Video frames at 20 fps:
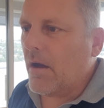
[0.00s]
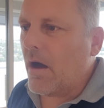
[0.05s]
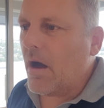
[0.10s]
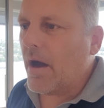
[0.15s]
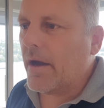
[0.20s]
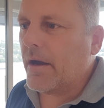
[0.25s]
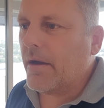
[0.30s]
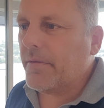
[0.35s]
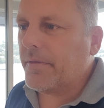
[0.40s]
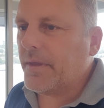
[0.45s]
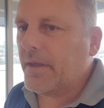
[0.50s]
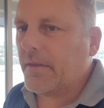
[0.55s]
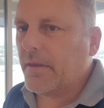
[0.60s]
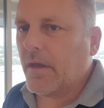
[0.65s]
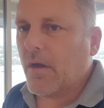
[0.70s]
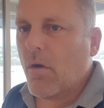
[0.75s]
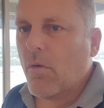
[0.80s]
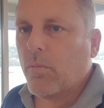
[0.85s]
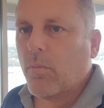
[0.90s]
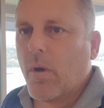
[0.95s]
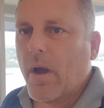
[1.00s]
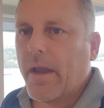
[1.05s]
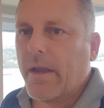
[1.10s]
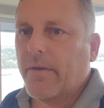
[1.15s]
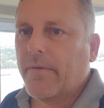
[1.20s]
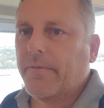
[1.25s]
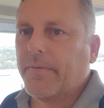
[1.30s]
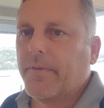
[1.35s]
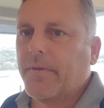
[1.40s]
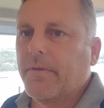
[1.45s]
I don't think the old way
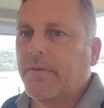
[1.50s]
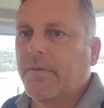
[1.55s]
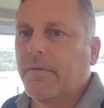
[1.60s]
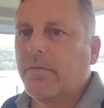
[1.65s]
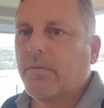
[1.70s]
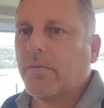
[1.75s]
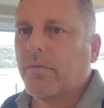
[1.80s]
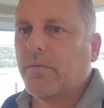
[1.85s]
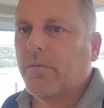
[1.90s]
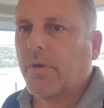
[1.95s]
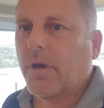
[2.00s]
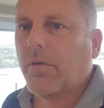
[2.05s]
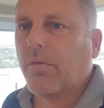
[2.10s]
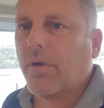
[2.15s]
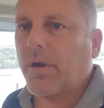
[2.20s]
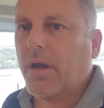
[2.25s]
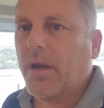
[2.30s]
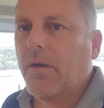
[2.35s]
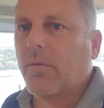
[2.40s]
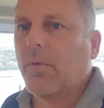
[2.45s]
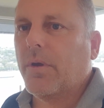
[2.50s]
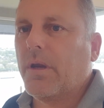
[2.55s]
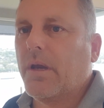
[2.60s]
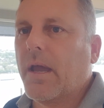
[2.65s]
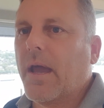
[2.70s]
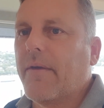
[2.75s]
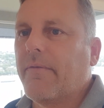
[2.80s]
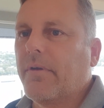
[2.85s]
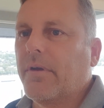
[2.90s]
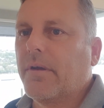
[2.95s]
of recruiting, when you
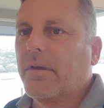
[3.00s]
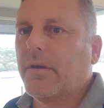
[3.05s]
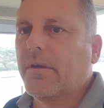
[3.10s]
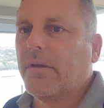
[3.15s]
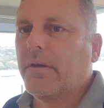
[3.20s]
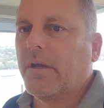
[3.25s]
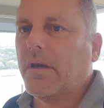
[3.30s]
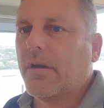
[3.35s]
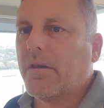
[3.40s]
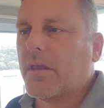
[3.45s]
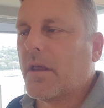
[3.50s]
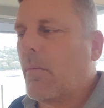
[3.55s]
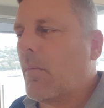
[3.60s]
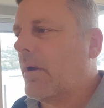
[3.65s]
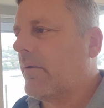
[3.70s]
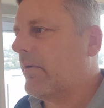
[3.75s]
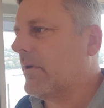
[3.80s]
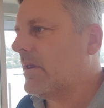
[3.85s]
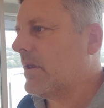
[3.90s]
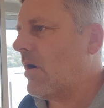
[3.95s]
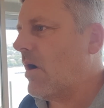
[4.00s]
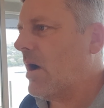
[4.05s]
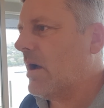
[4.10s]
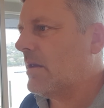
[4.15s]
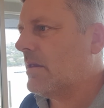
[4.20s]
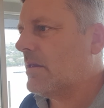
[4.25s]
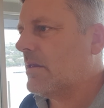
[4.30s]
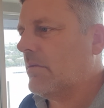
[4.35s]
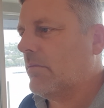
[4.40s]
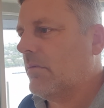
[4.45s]
have someone
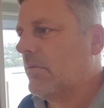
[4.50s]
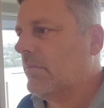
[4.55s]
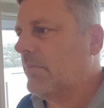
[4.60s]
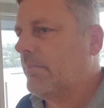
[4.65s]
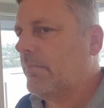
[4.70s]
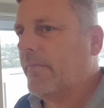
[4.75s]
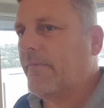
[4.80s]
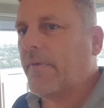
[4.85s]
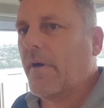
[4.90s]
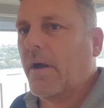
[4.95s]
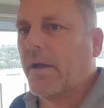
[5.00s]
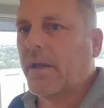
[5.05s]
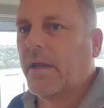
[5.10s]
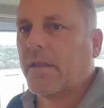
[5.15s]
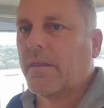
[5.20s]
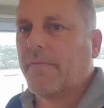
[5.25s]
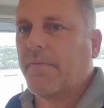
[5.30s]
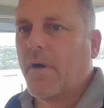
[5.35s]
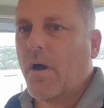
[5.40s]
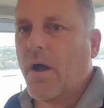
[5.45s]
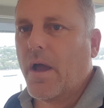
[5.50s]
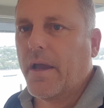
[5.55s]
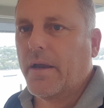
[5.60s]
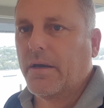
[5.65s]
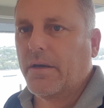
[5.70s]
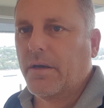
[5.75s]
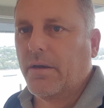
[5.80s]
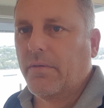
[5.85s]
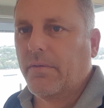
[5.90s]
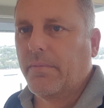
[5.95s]
resigns or gets fired
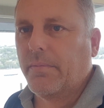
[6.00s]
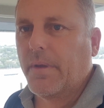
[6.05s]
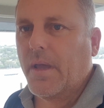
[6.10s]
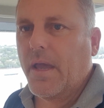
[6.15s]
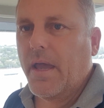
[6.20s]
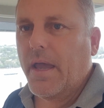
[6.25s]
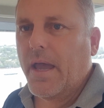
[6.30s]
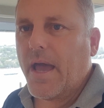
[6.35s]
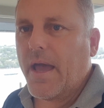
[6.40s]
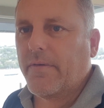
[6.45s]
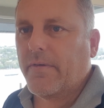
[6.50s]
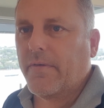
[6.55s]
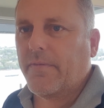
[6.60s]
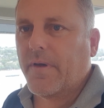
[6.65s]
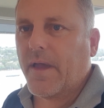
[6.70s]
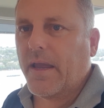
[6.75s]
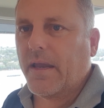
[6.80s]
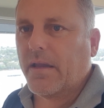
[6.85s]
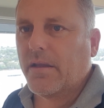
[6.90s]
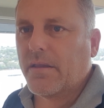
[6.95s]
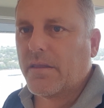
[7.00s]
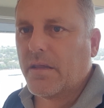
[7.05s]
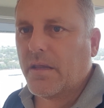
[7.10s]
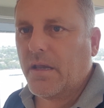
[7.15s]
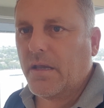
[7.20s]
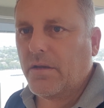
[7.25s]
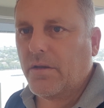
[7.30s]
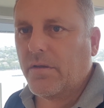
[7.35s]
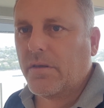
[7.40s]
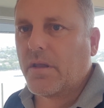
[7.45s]
and you have a
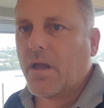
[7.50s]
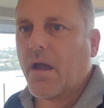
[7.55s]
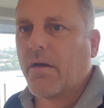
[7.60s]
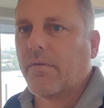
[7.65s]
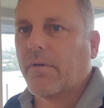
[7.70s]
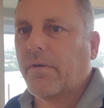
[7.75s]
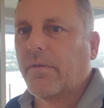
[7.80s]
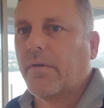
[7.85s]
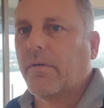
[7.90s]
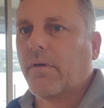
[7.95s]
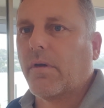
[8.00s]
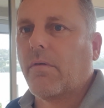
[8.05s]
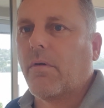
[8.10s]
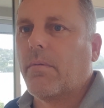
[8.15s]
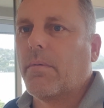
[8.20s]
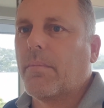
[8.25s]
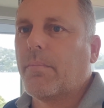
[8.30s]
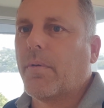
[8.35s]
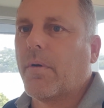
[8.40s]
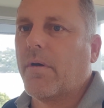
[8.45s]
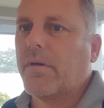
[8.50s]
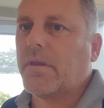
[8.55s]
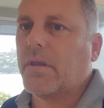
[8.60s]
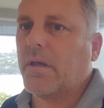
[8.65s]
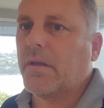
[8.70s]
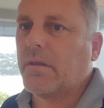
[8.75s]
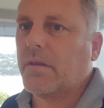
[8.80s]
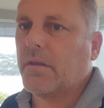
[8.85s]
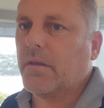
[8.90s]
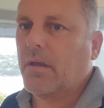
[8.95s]
vacancy and you start the recruitment
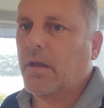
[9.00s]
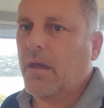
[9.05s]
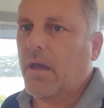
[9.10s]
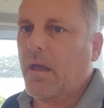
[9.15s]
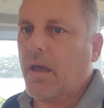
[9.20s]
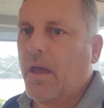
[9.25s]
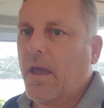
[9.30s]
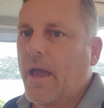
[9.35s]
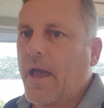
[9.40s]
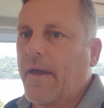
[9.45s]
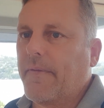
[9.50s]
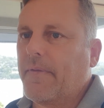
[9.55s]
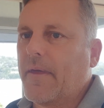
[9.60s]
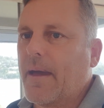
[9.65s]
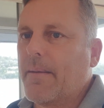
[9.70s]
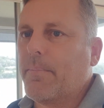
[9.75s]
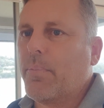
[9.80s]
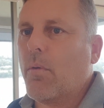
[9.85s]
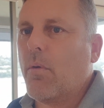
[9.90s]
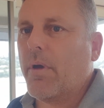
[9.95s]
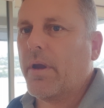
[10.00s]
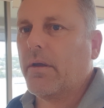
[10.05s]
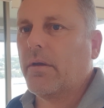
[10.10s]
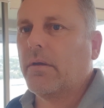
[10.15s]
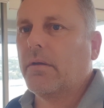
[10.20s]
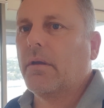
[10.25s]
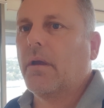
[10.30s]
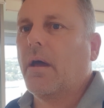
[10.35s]
process at that point,